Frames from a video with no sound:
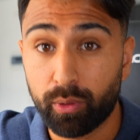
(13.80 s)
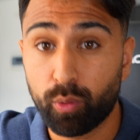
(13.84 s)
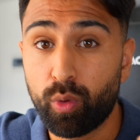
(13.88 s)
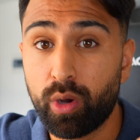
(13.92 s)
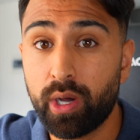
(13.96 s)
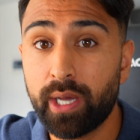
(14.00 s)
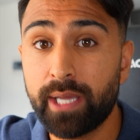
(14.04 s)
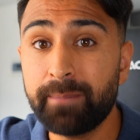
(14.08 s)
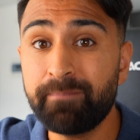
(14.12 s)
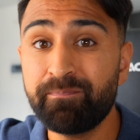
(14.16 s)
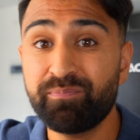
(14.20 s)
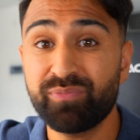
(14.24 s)

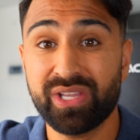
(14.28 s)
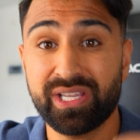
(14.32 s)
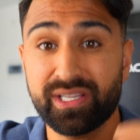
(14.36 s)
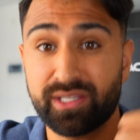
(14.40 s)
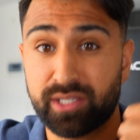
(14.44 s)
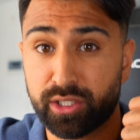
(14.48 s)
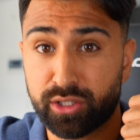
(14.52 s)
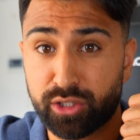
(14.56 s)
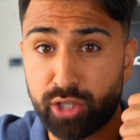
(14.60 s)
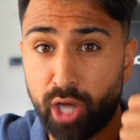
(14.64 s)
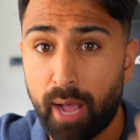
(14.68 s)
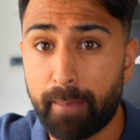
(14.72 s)
1 is
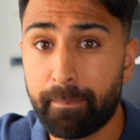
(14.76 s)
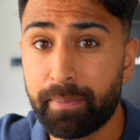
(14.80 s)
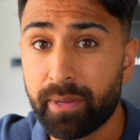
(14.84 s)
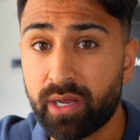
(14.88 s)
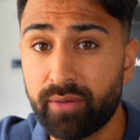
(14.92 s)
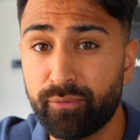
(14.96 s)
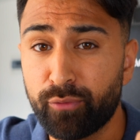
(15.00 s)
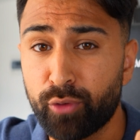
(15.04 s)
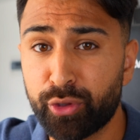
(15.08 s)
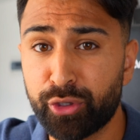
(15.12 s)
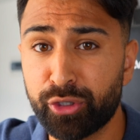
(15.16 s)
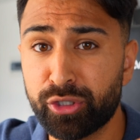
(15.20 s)
the topic
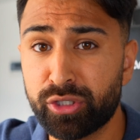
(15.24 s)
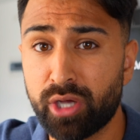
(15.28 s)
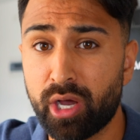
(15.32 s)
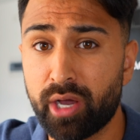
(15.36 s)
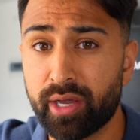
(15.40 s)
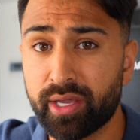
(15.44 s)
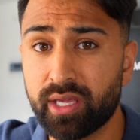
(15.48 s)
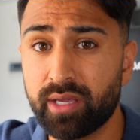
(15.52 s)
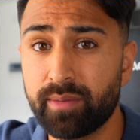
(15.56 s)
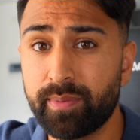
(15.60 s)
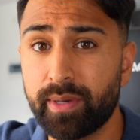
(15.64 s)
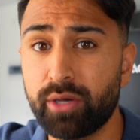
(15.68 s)
of what they're
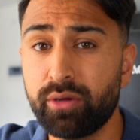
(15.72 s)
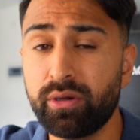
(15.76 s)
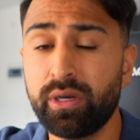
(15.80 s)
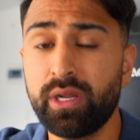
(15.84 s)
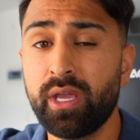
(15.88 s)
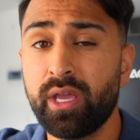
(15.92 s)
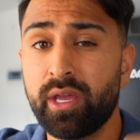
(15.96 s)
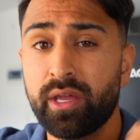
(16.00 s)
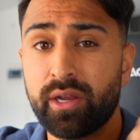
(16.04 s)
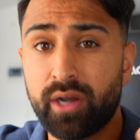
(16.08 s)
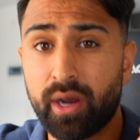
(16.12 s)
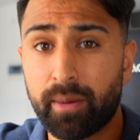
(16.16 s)
talking about.
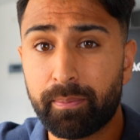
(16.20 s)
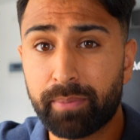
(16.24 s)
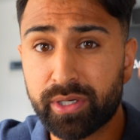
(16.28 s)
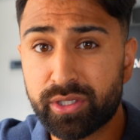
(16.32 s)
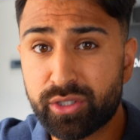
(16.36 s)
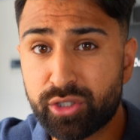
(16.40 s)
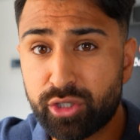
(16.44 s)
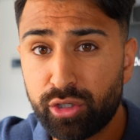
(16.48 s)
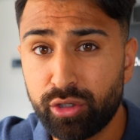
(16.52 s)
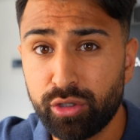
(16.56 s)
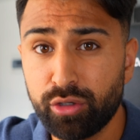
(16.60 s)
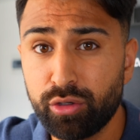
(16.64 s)
Number
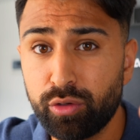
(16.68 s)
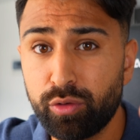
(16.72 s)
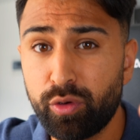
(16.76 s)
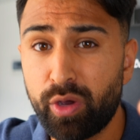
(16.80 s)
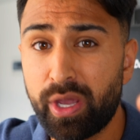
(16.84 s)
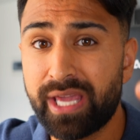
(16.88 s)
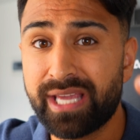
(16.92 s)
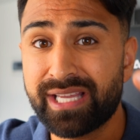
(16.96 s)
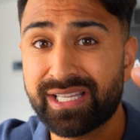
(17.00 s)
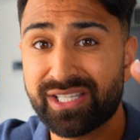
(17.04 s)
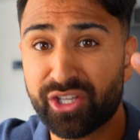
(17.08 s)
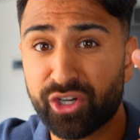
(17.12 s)

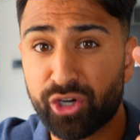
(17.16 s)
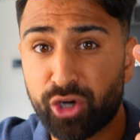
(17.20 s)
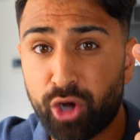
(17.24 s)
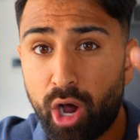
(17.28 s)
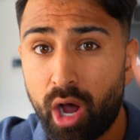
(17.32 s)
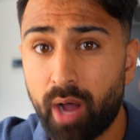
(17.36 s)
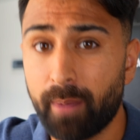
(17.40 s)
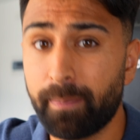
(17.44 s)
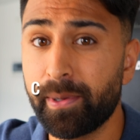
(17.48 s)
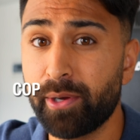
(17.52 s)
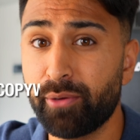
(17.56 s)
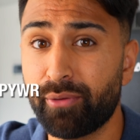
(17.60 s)
2 is their
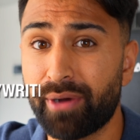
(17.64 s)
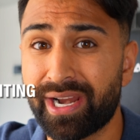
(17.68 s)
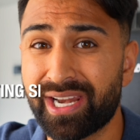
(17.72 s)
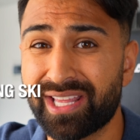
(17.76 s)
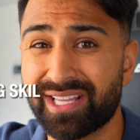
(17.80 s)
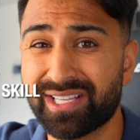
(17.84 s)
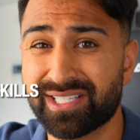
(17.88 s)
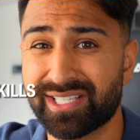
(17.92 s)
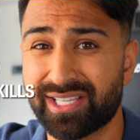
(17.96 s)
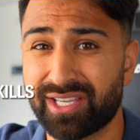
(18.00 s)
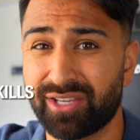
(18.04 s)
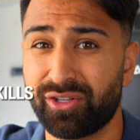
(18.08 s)

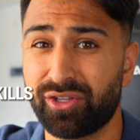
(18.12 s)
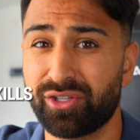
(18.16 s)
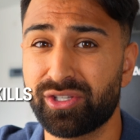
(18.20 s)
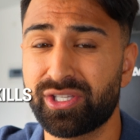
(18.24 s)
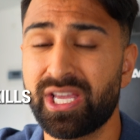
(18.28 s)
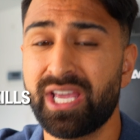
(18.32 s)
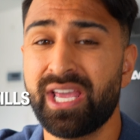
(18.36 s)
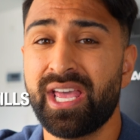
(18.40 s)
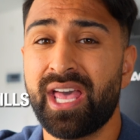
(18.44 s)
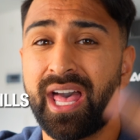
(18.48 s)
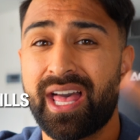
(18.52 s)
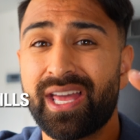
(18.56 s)
copywriting skills.
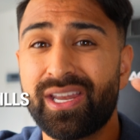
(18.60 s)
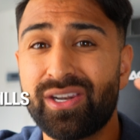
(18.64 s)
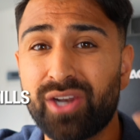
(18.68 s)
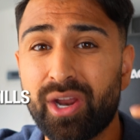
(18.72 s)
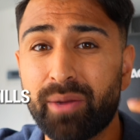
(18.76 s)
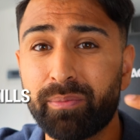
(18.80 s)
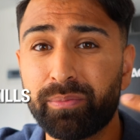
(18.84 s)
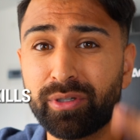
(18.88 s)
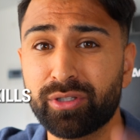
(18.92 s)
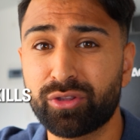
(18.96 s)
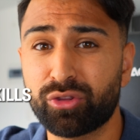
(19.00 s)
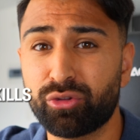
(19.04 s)
And
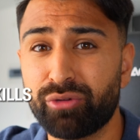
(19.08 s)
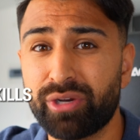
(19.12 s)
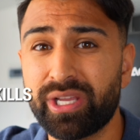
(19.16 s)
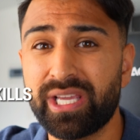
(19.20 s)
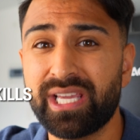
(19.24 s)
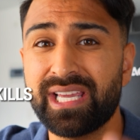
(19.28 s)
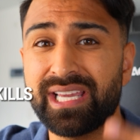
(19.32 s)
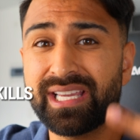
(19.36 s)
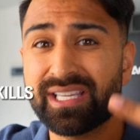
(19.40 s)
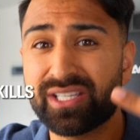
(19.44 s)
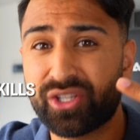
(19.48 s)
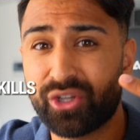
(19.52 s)
number
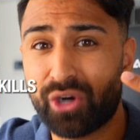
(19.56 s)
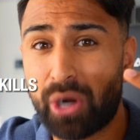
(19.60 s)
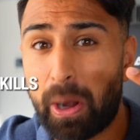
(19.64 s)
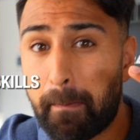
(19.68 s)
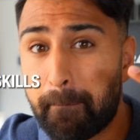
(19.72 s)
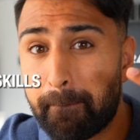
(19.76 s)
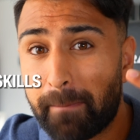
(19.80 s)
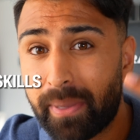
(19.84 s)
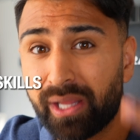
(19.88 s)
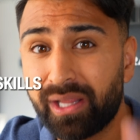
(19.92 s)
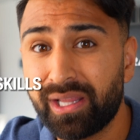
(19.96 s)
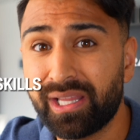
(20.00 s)
3 is their
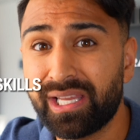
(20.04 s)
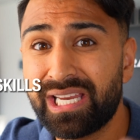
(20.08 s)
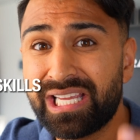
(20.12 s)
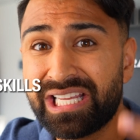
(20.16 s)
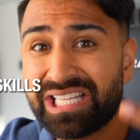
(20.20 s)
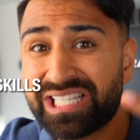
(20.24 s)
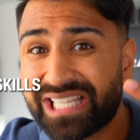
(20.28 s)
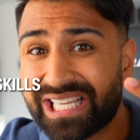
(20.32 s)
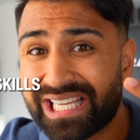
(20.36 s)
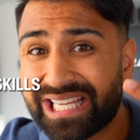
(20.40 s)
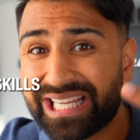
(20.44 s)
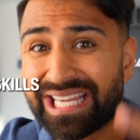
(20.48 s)

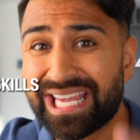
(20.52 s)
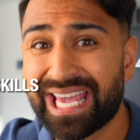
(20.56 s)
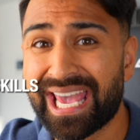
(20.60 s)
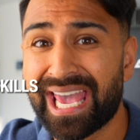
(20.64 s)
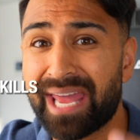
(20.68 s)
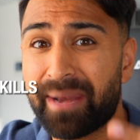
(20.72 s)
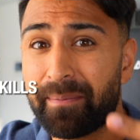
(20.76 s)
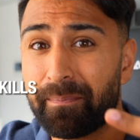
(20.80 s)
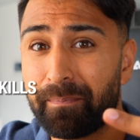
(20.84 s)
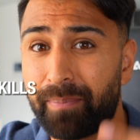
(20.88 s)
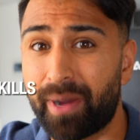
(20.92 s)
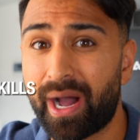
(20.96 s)
ability to
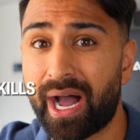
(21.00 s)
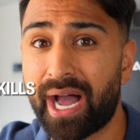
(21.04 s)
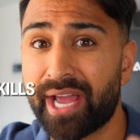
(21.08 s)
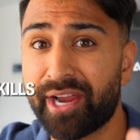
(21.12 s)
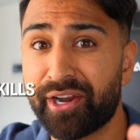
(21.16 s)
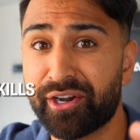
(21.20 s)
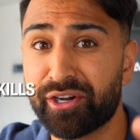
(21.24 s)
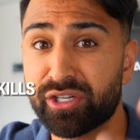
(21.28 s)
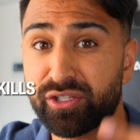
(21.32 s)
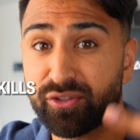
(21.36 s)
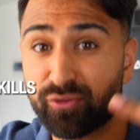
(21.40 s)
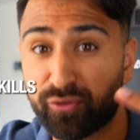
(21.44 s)
get
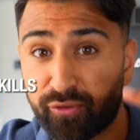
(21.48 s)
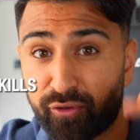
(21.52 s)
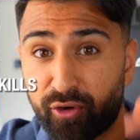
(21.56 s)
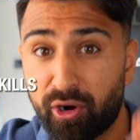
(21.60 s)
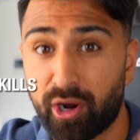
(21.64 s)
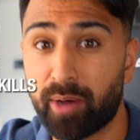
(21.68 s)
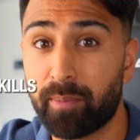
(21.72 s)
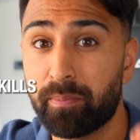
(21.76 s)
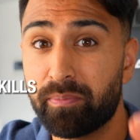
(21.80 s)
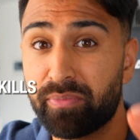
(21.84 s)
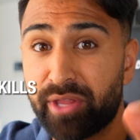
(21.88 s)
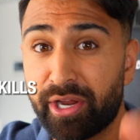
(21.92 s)
buyers
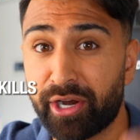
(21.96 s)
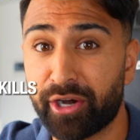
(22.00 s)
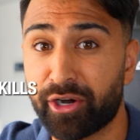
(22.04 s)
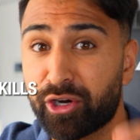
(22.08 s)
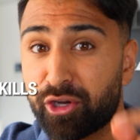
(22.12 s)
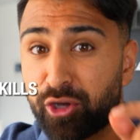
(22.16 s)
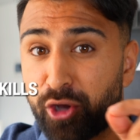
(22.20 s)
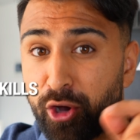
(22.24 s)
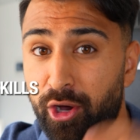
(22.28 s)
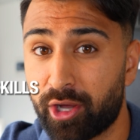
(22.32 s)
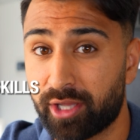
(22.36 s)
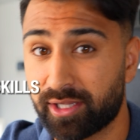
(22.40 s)
from their
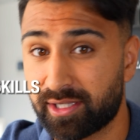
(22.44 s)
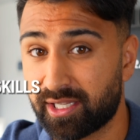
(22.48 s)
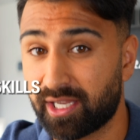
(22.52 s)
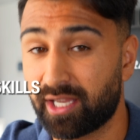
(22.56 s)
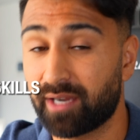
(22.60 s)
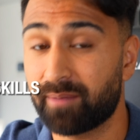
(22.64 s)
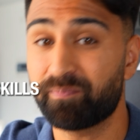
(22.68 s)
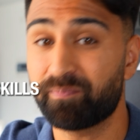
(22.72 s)
content.